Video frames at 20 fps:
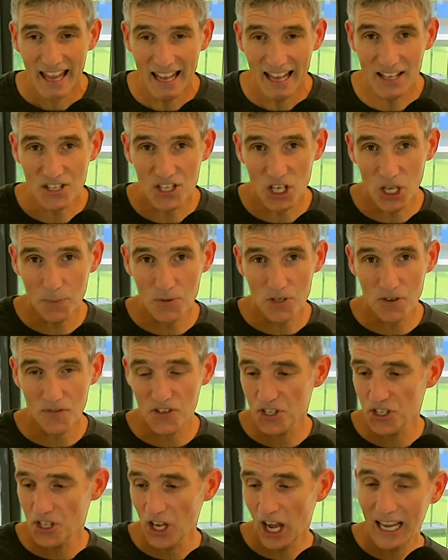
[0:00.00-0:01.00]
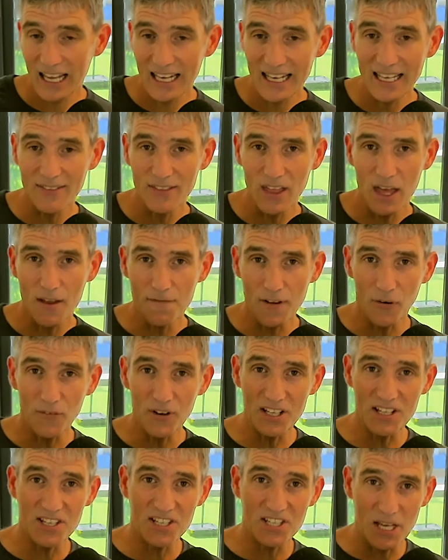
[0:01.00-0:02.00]
In terms of styling, they're
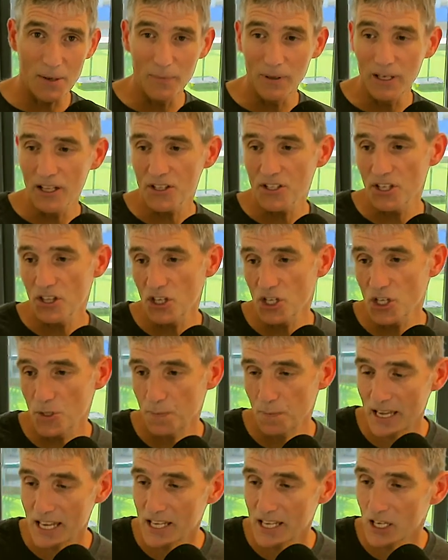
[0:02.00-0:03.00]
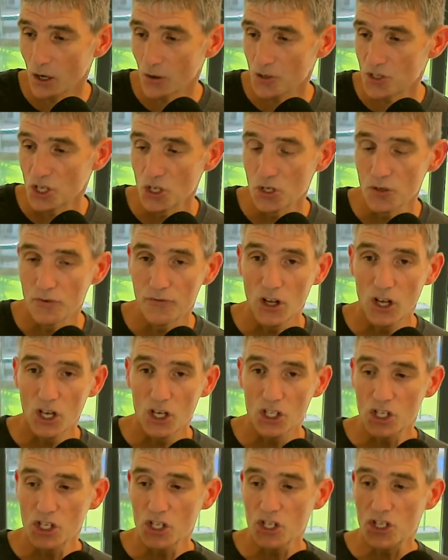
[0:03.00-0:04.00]
very similar to the Speedgoat 2
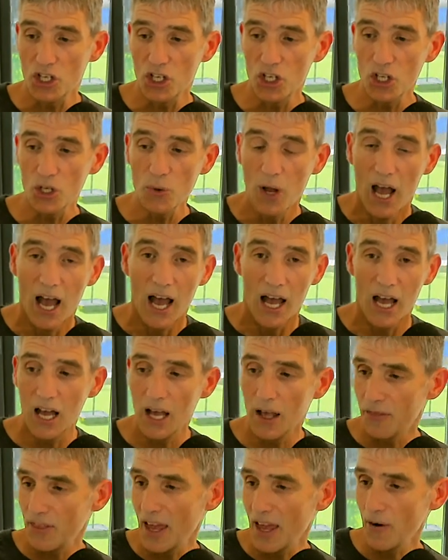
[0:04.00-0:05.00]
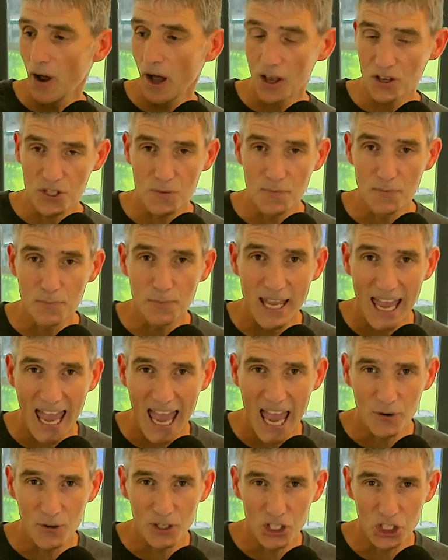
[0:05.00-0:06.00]
version 2. There are some
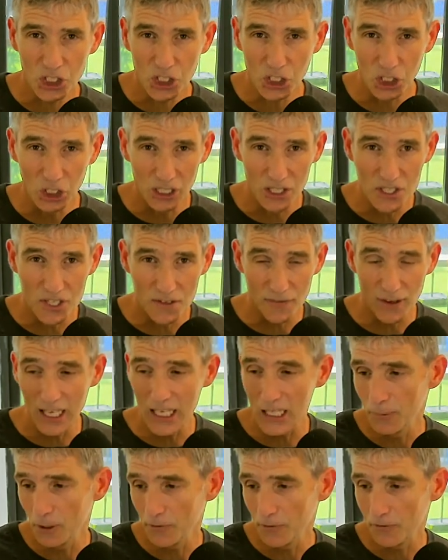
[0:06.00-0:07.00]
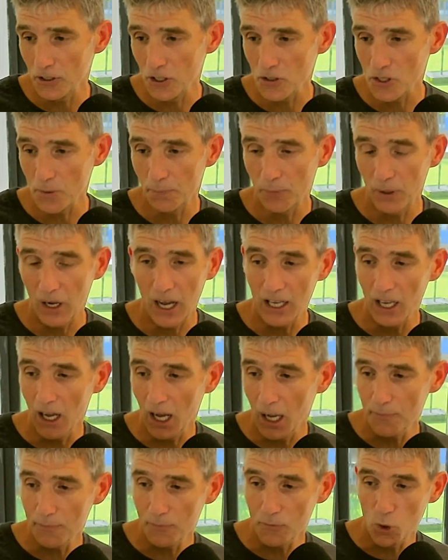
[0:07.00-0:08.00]
garish colours available for you to buy.
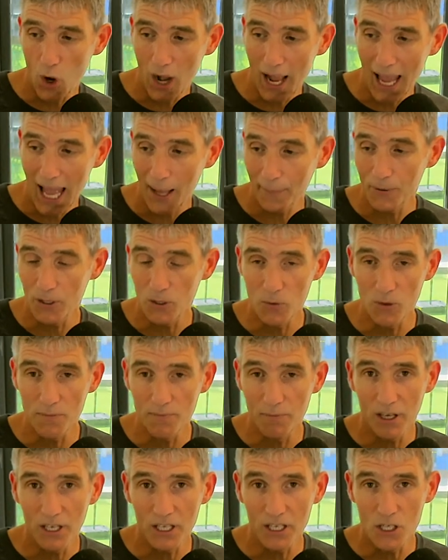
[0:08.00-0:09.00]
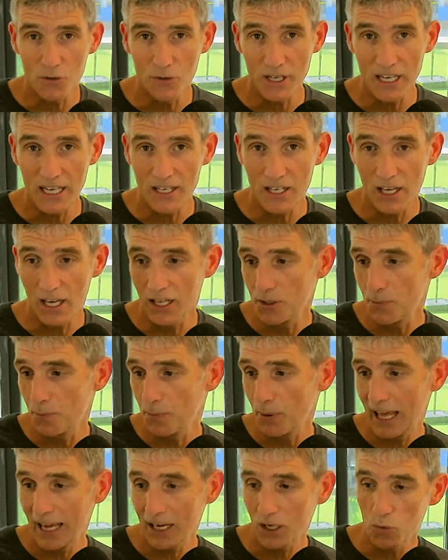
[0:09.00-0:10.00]
I'm quite happy with my green and
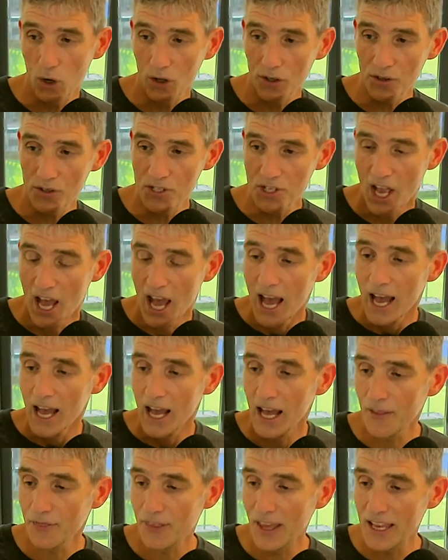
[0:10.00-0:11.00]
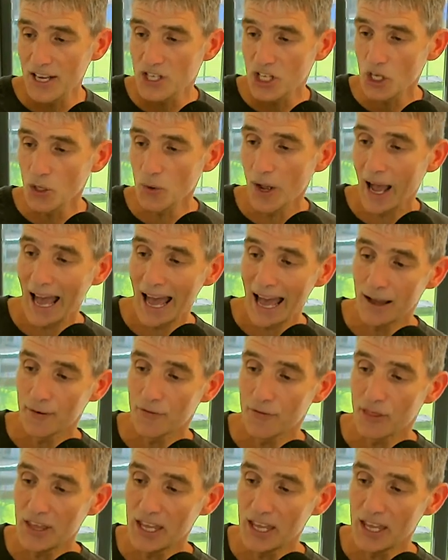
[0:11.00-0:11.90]
black ones. They do have